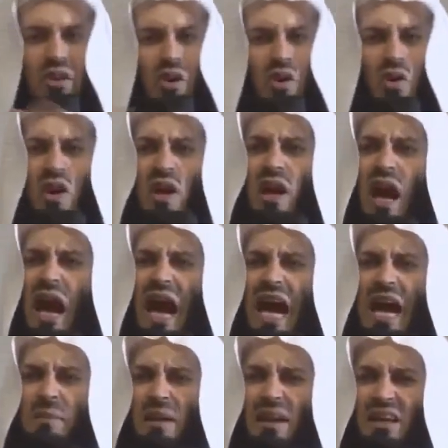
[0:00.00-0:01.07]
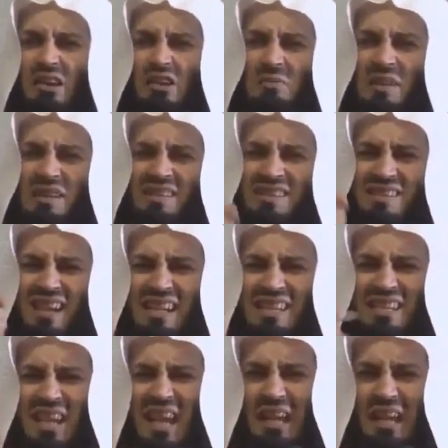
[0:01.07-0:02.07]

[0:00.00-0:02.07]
No, I am a human just